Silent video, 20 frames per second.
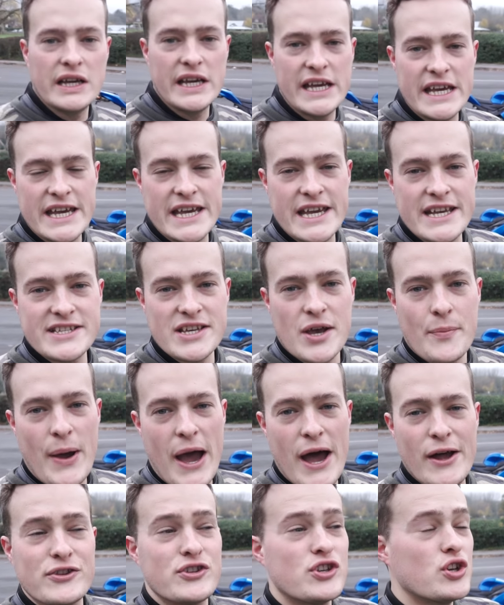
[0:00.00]
It is
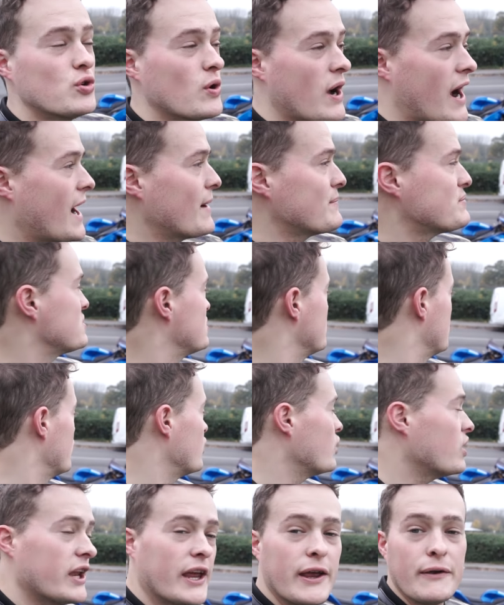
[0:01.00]
about to
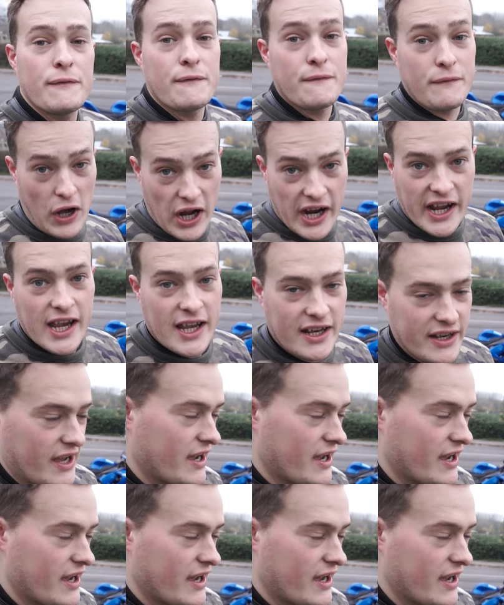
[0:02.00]
absolutely fuck it